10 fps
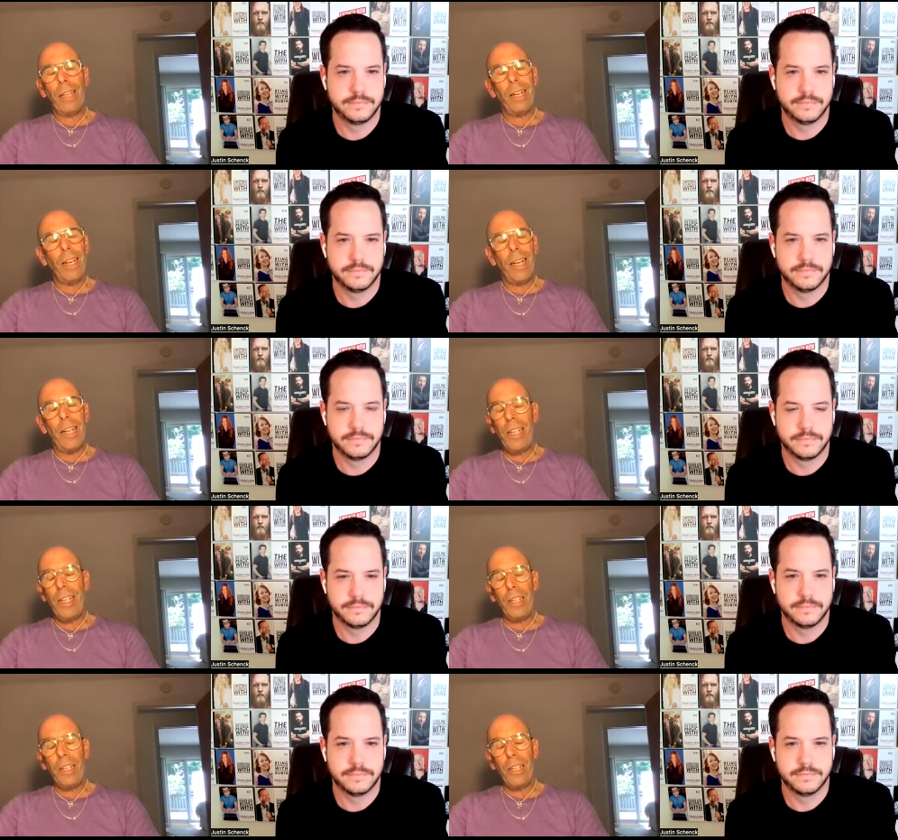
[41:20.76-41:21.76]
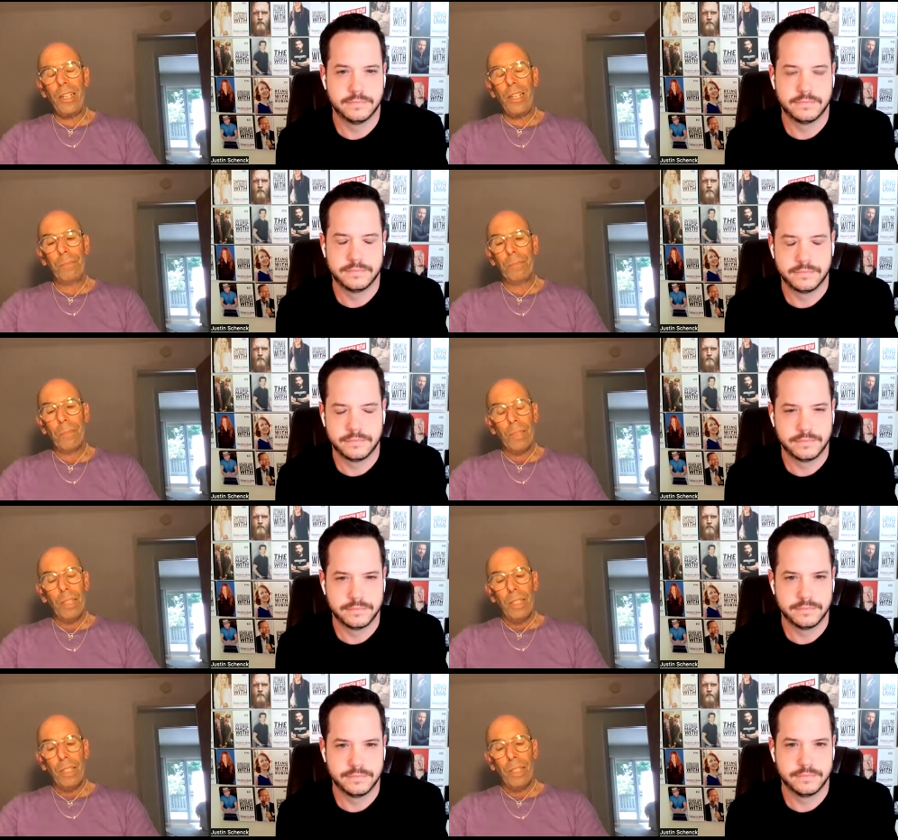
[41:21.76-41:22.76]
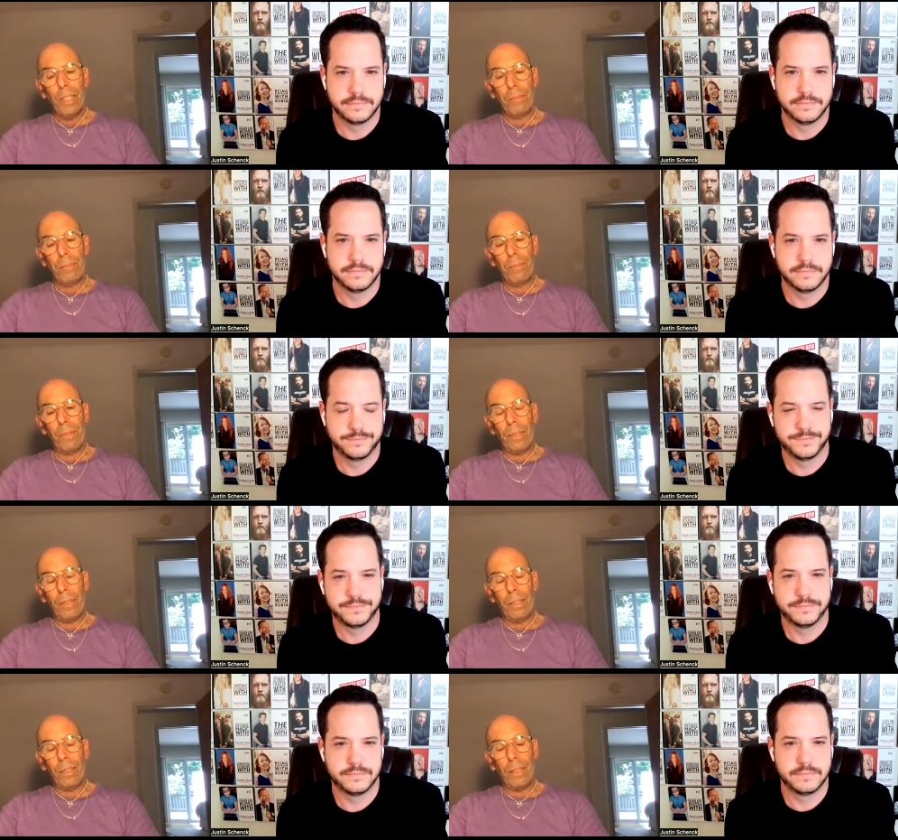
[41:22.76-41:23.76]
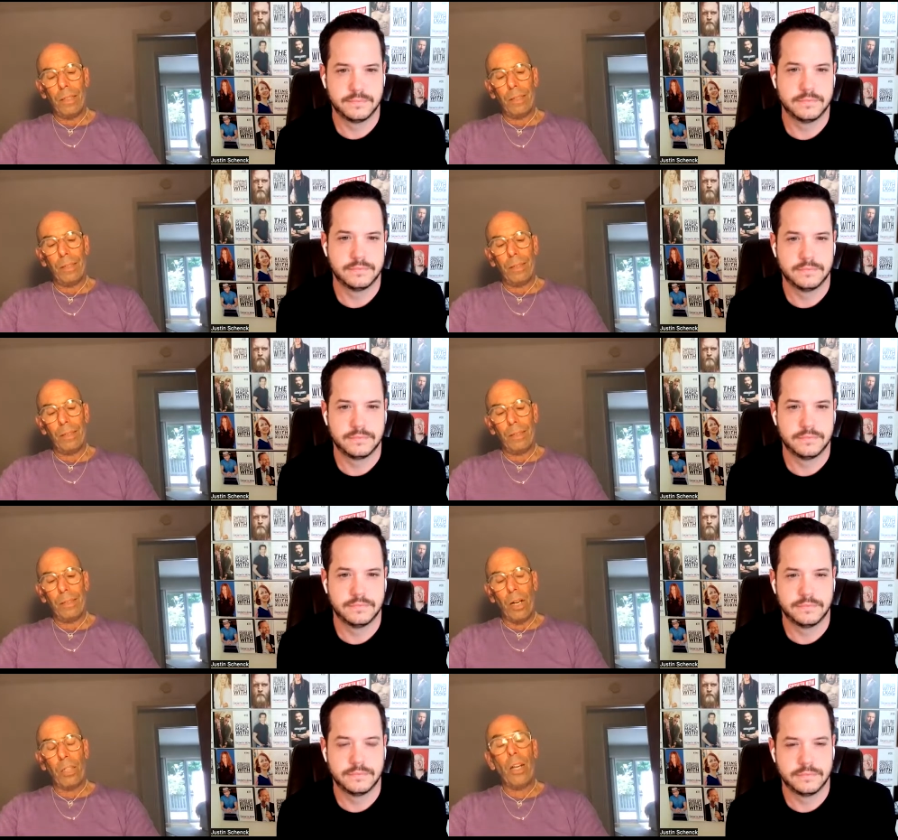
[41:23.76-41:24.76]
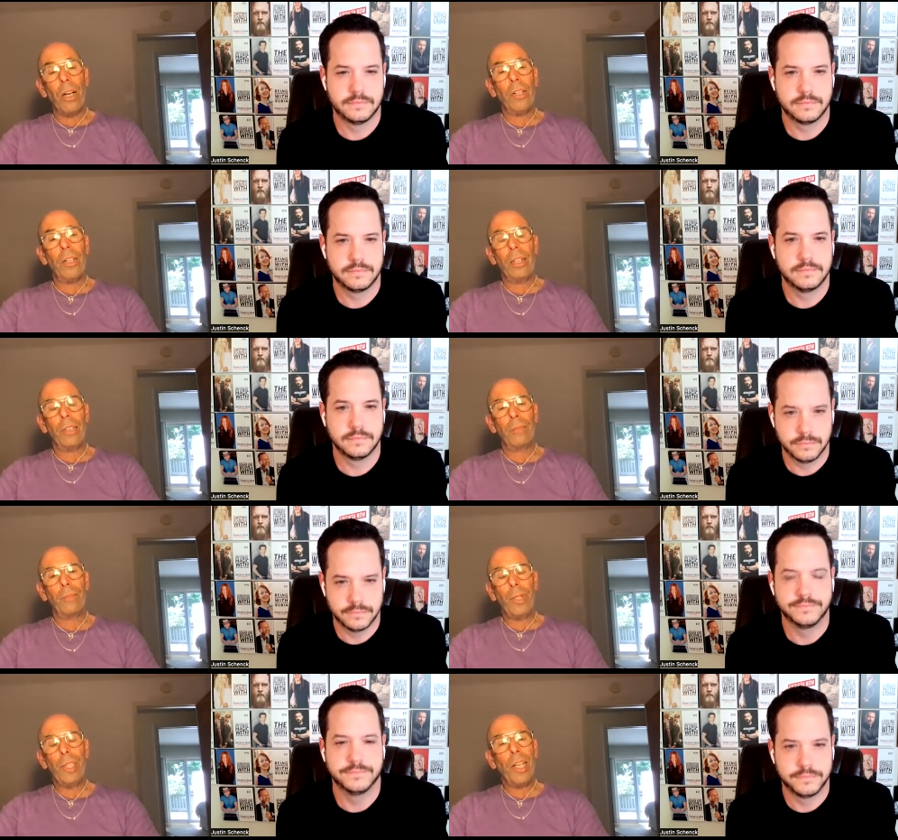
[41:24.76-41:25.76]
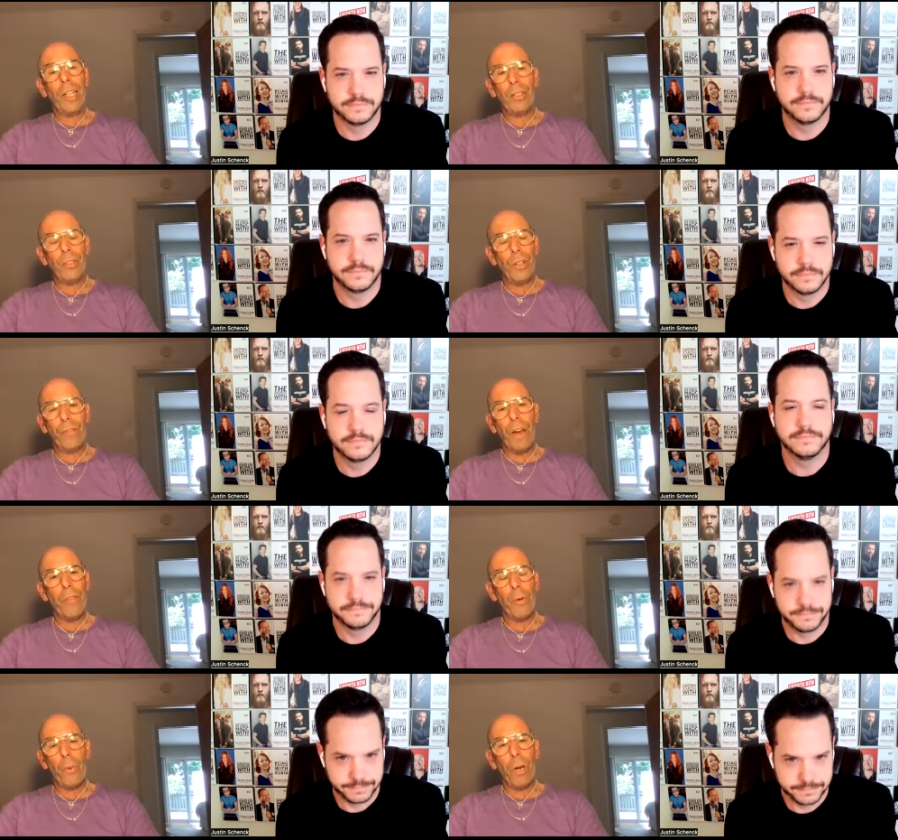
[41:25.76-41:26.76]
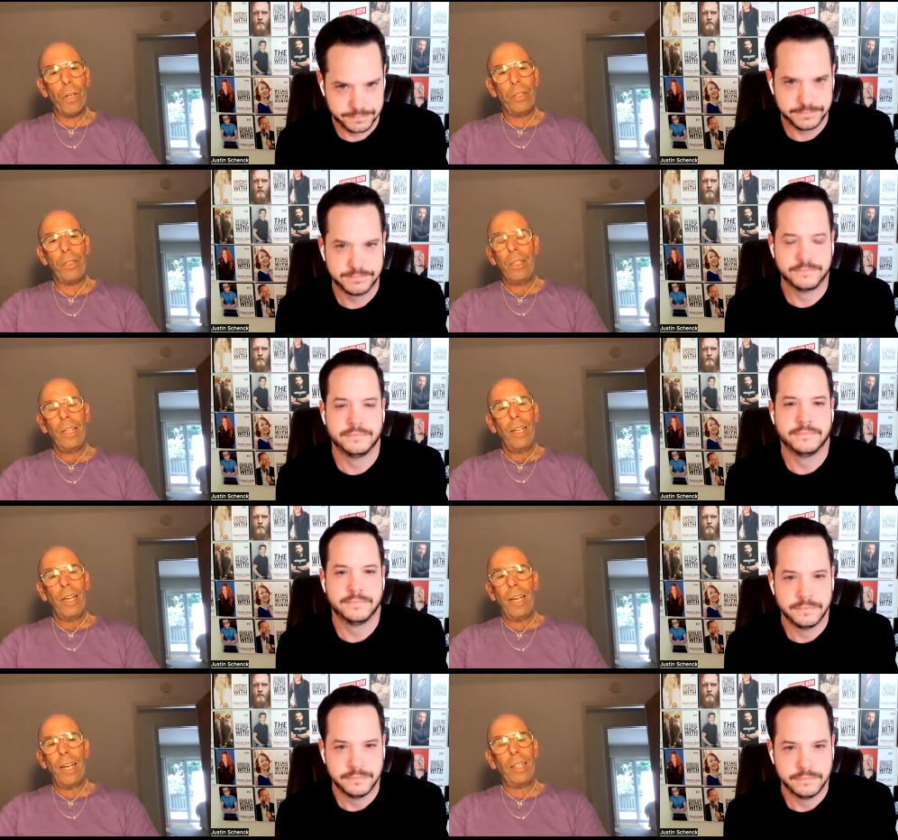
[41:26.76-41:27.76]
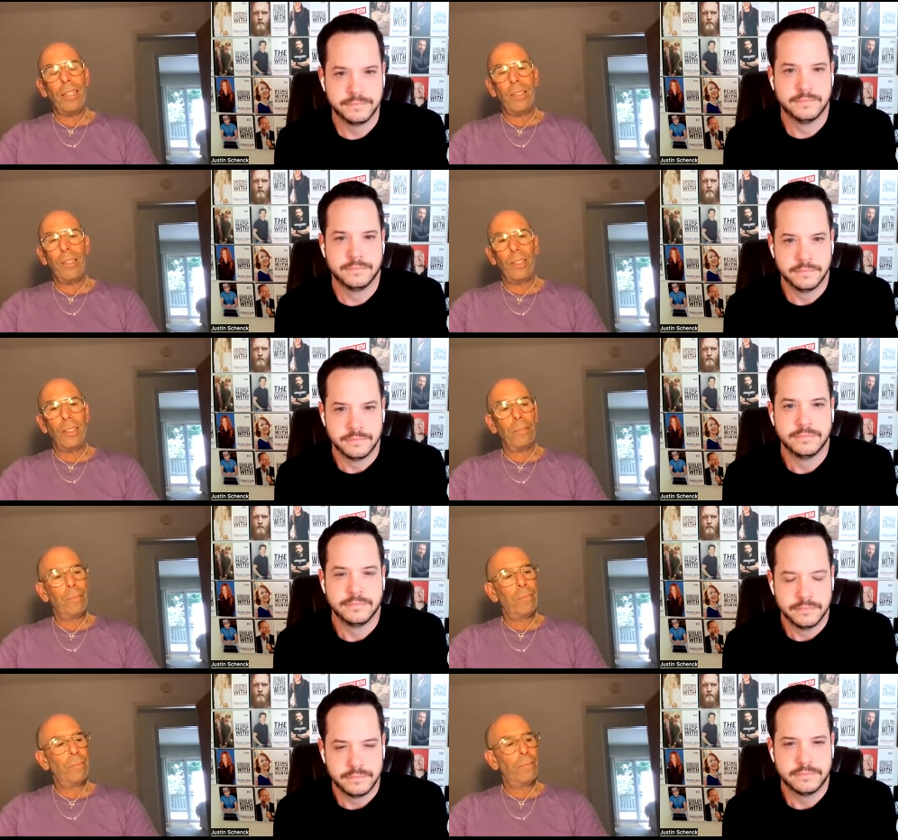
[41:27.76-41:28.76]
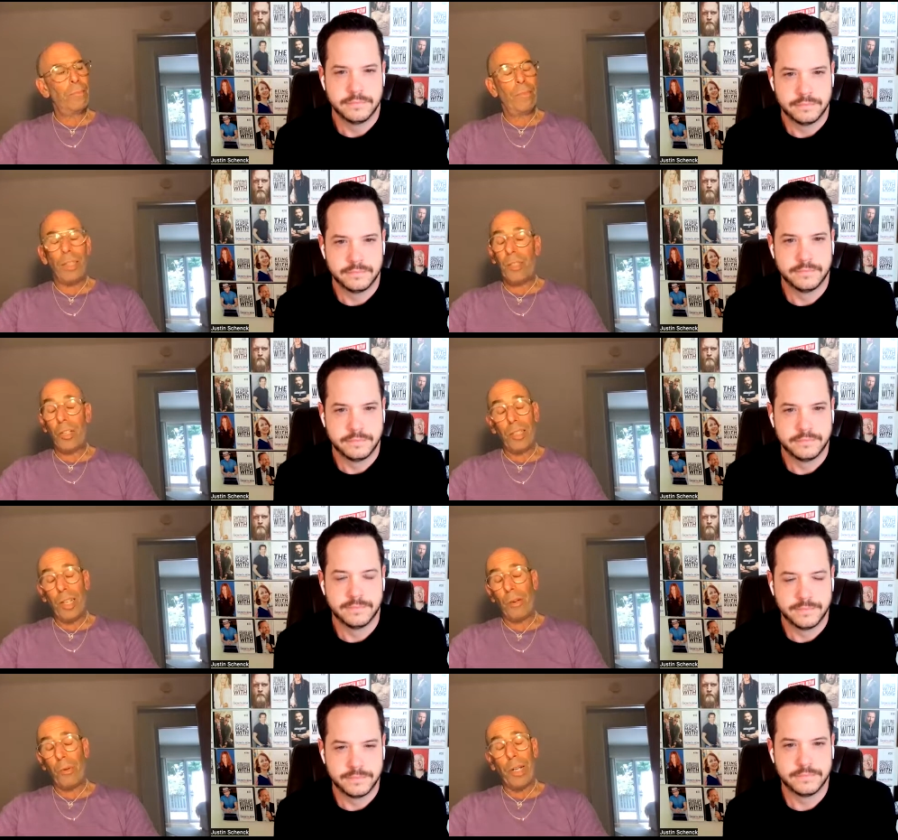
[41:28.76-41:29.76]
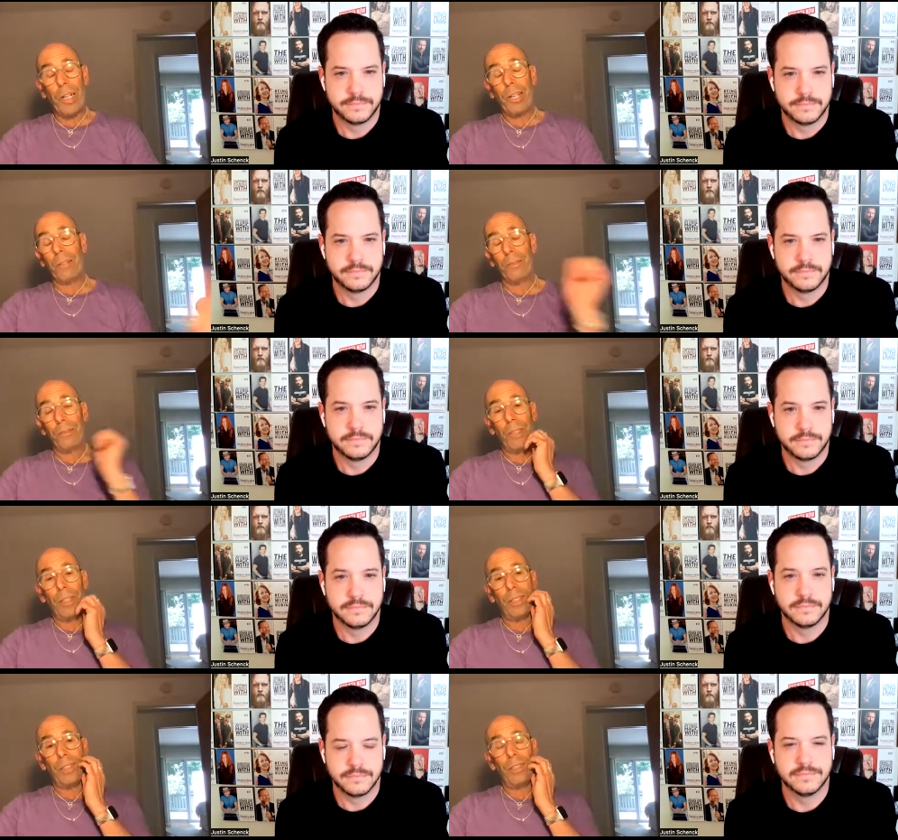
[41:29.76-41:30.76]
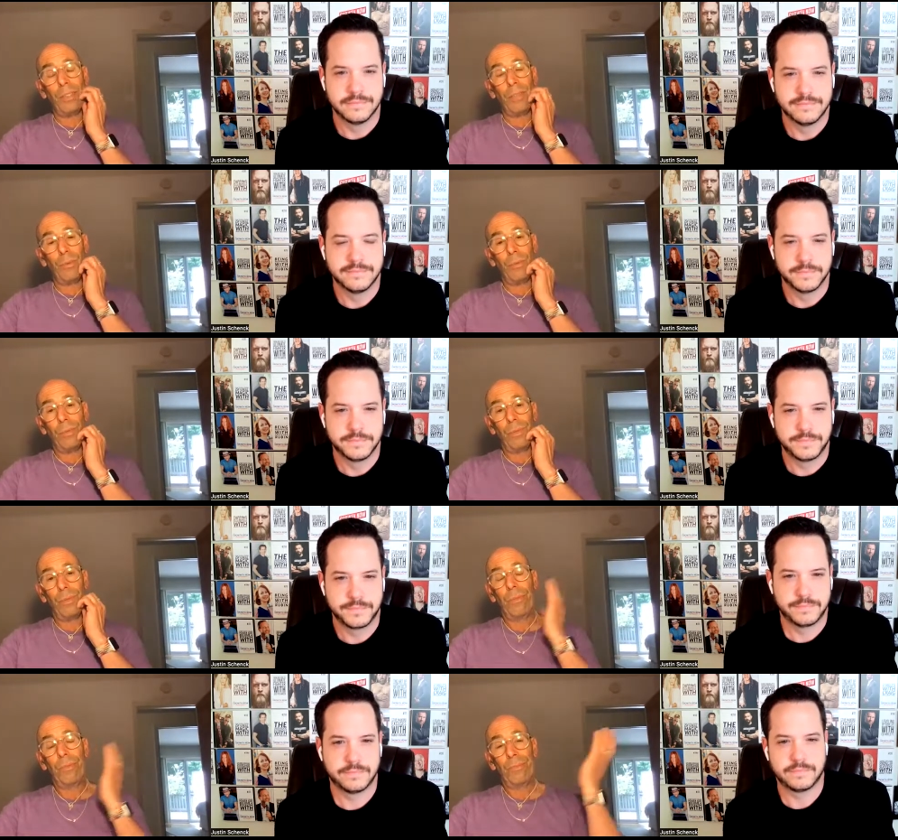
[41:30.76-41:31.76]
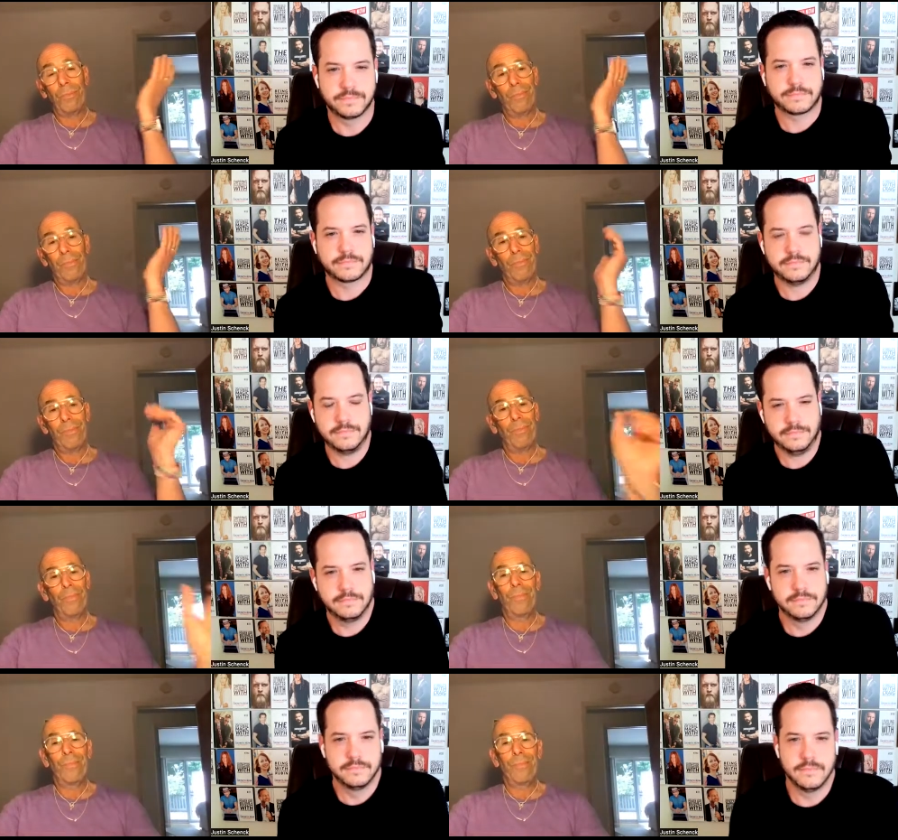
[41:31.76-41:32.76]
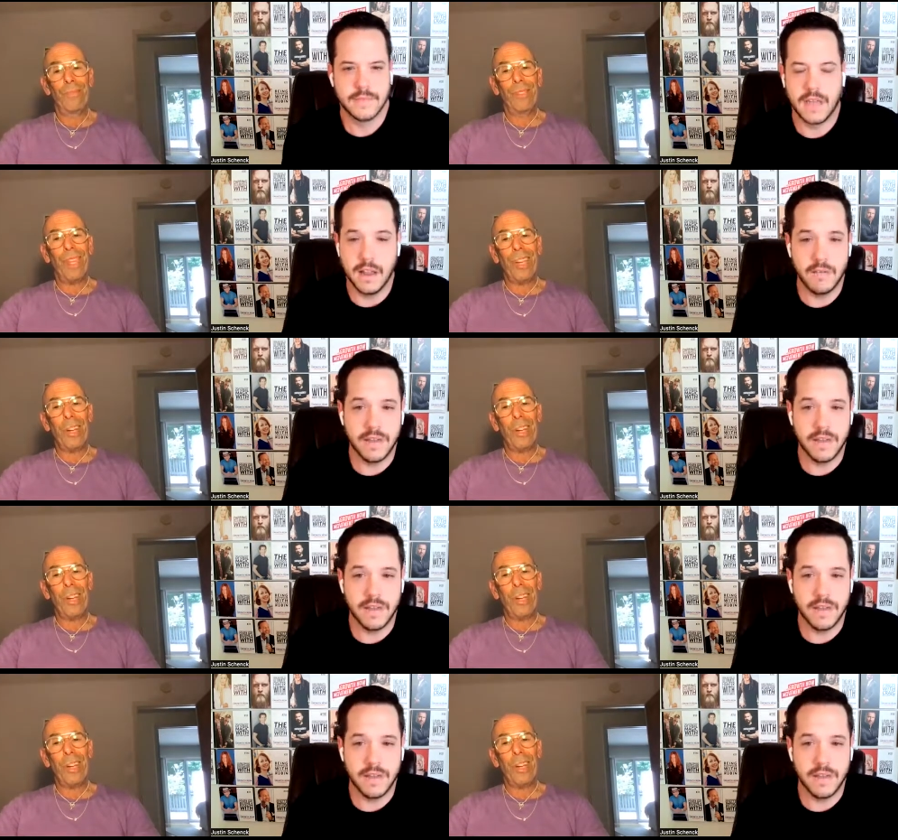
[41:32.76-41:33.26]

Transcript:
Speaker 1: at any um, um, uh, online um, retailer your favorite one and um, it's on sale right now and you know I love